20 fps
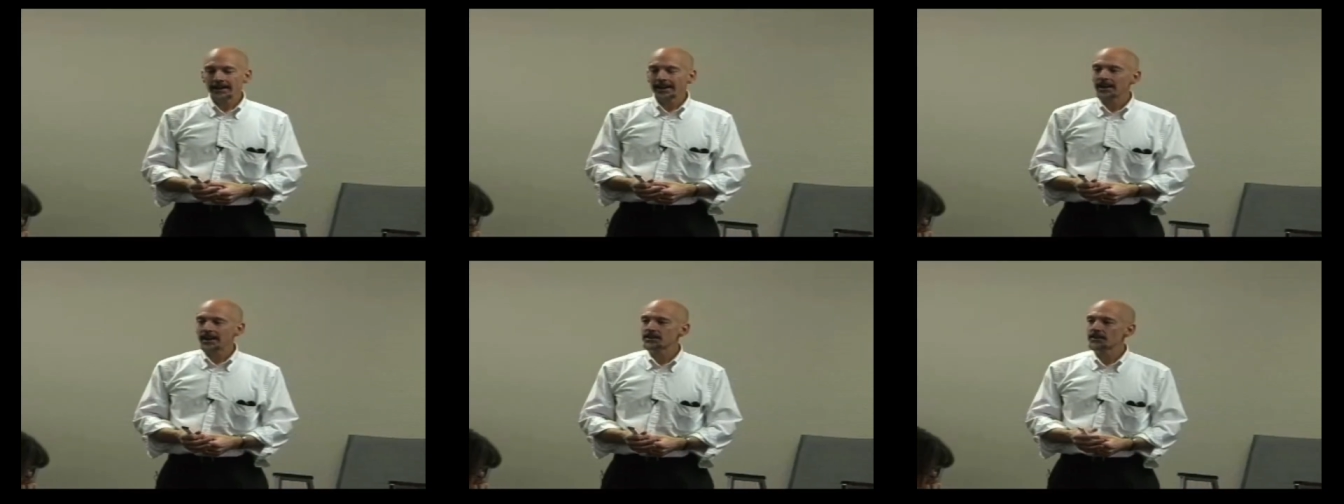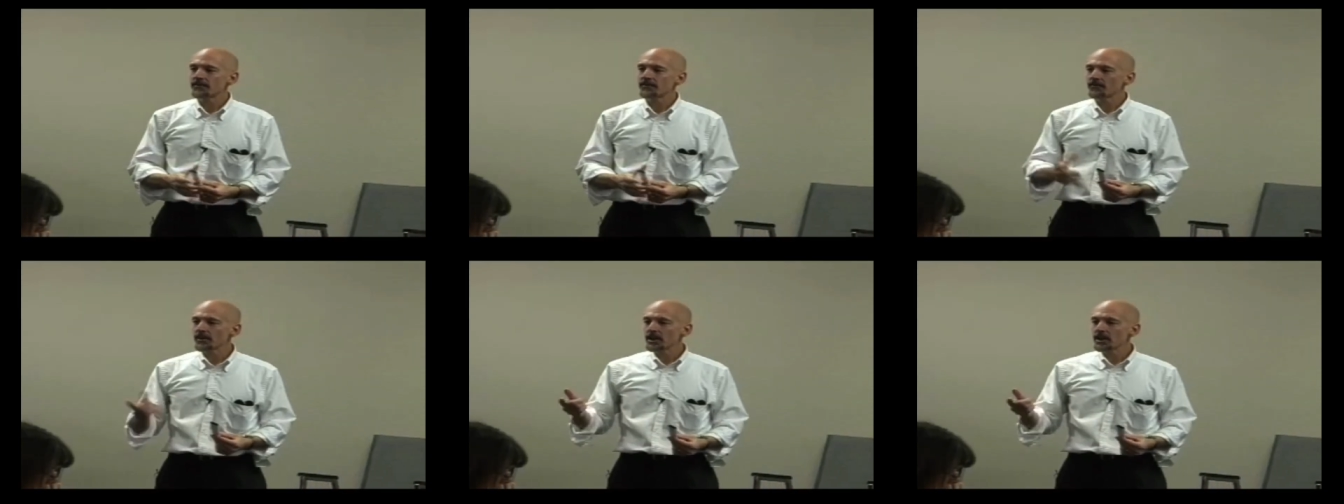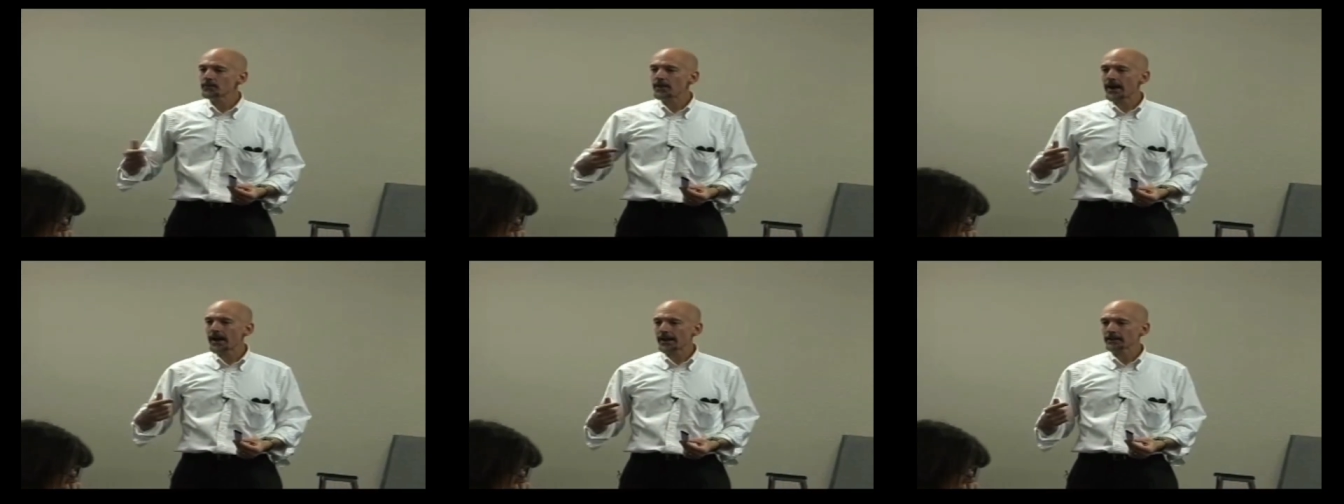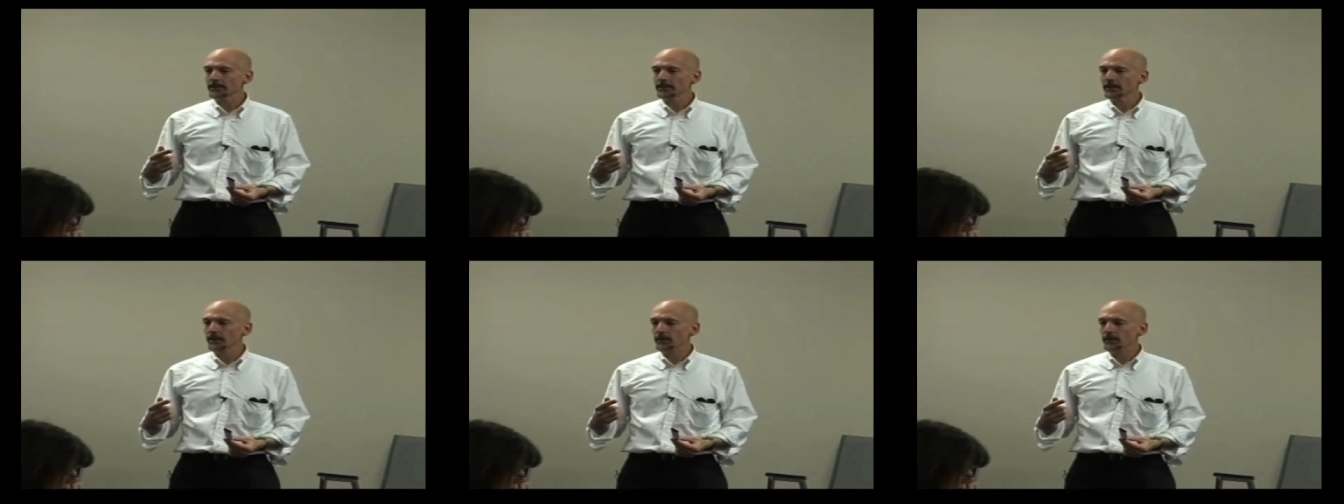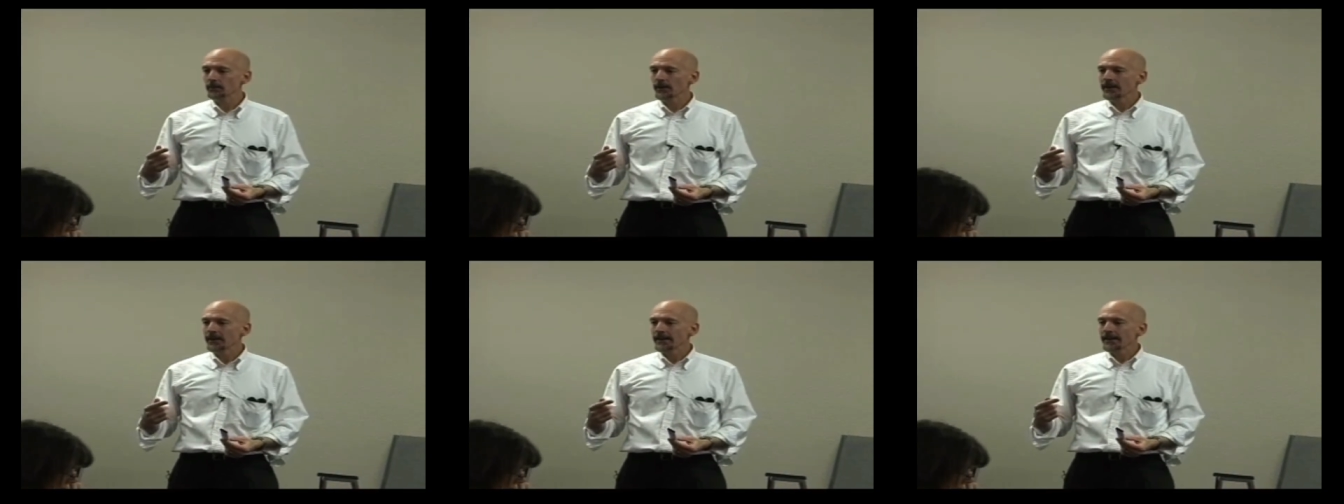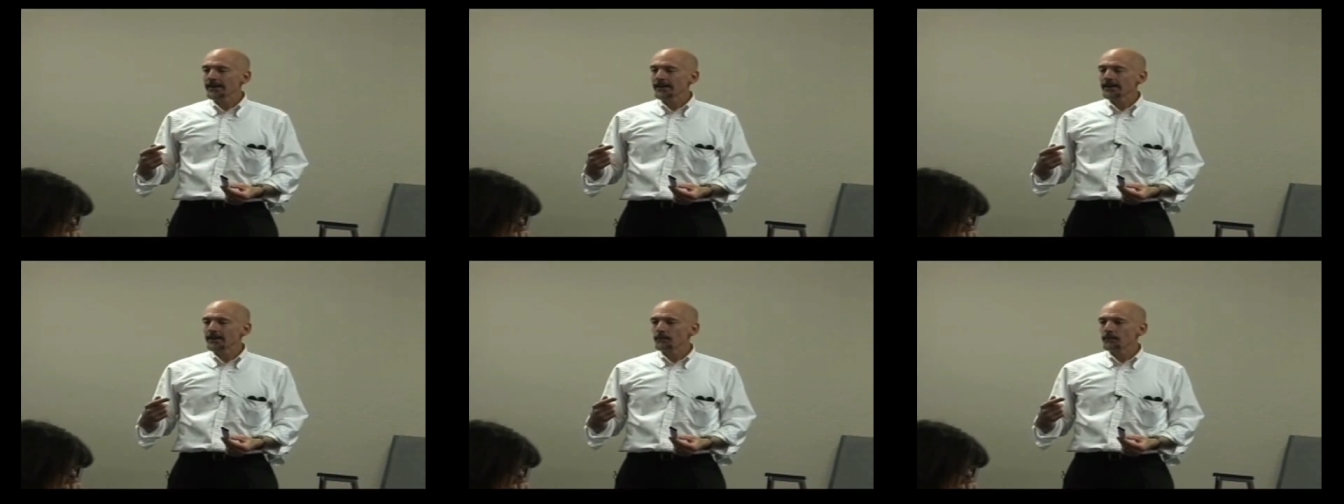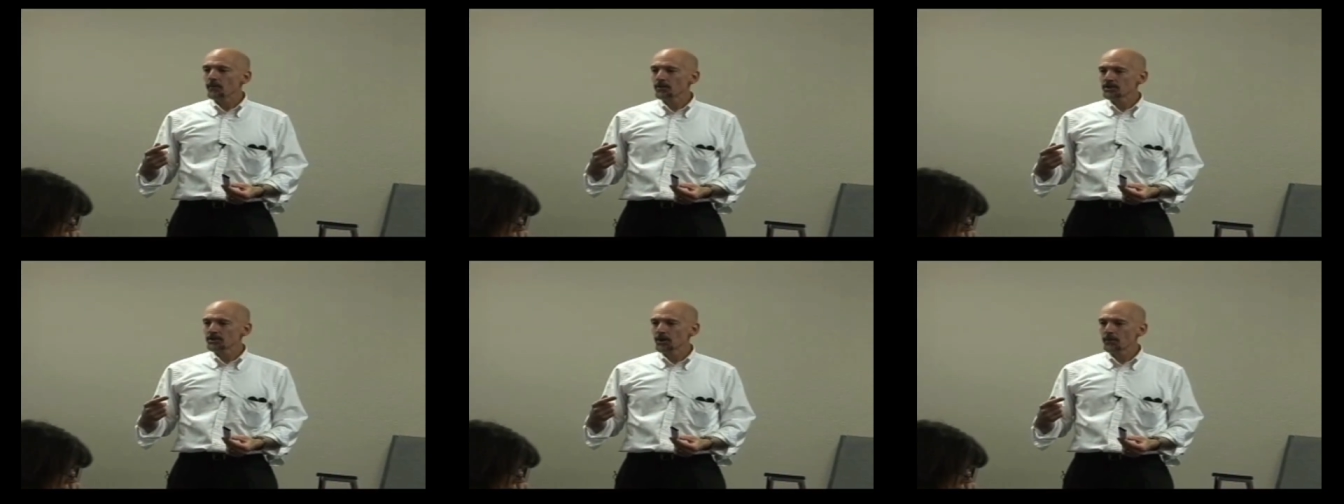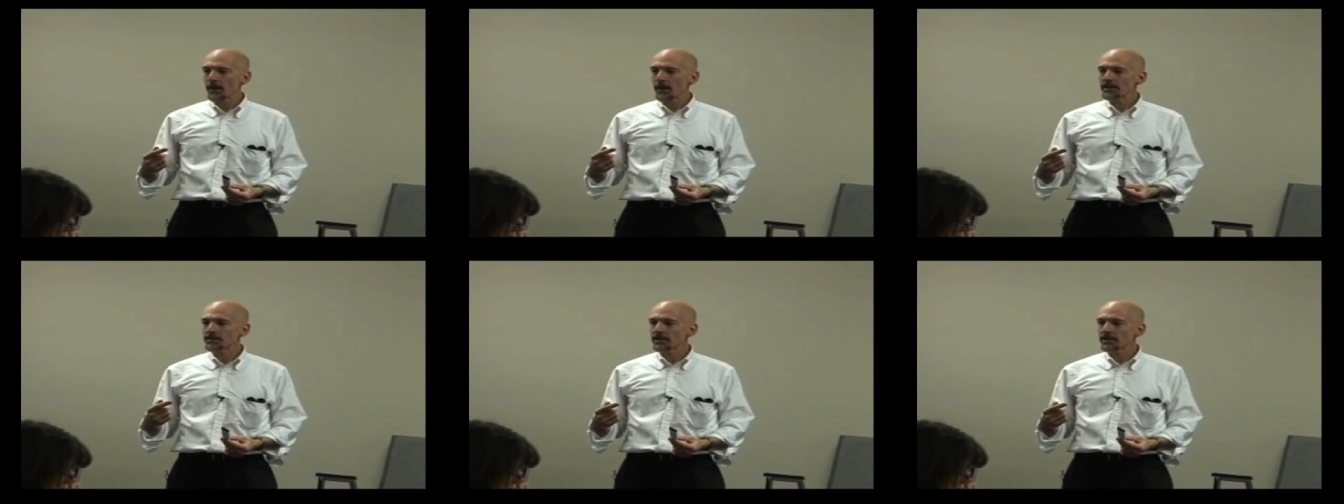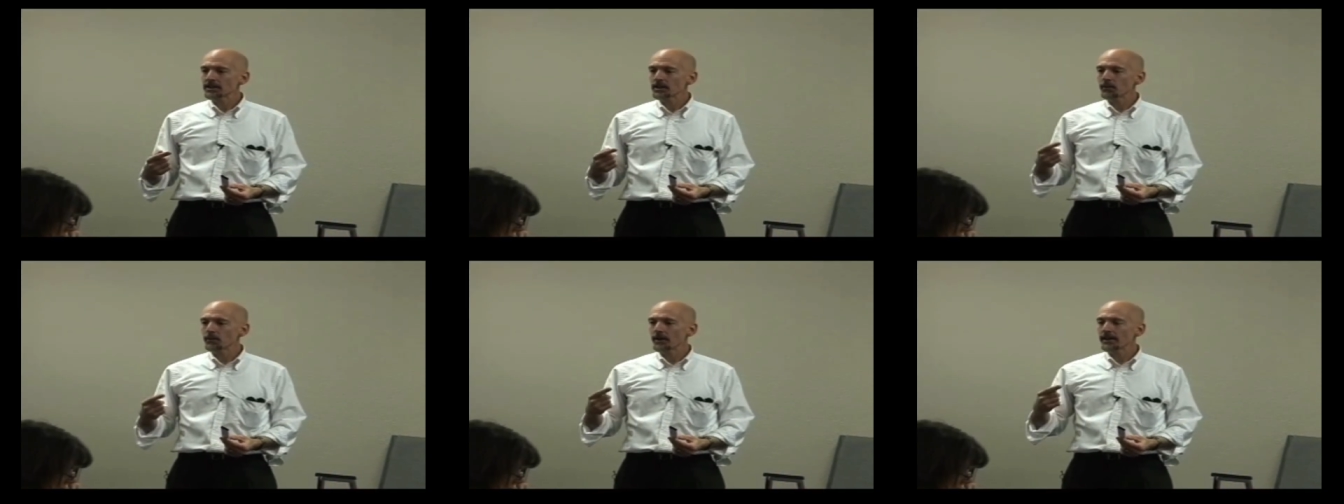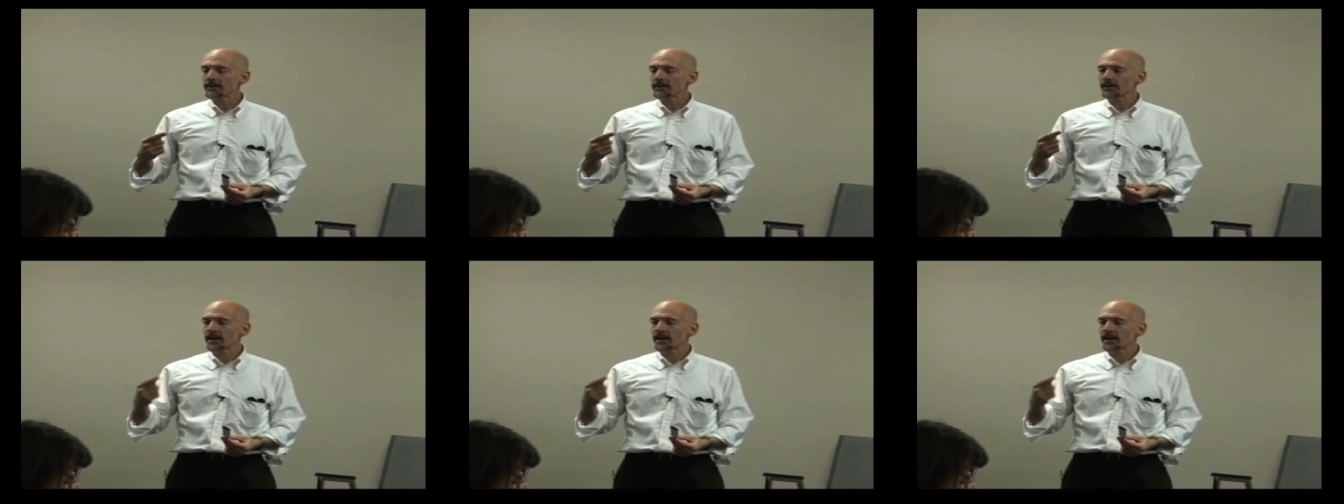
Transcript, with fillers: is a feedback loop. So basically what it